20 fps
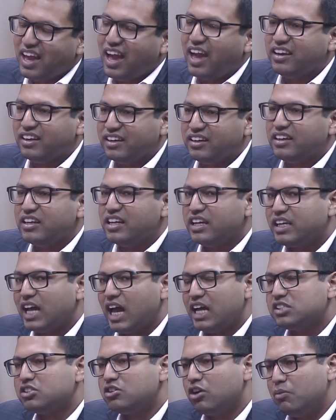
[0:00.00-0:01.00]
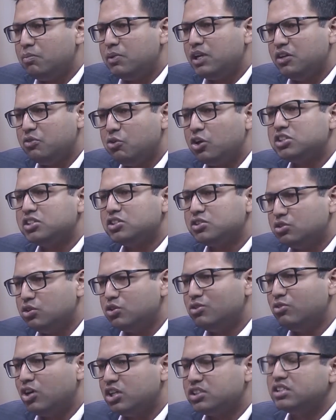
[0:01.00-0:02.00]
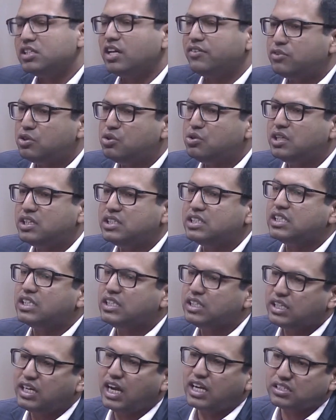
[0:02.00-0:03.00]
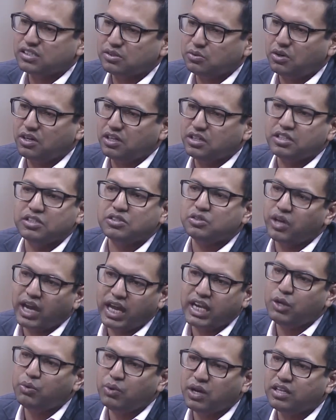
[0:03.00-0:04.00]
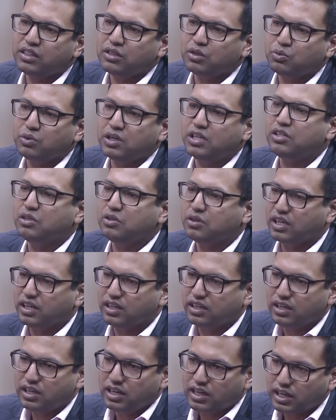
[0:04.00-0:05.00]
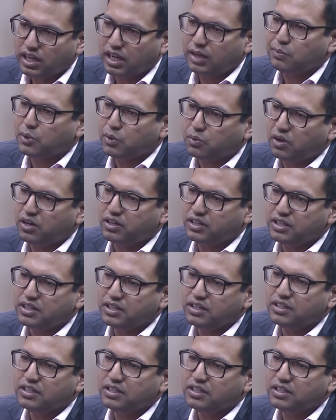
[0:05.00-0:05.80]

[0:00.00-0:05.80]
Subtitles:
And it has normally good watches have 2 years international warranty. So anywhere in the world you can claim the warranty.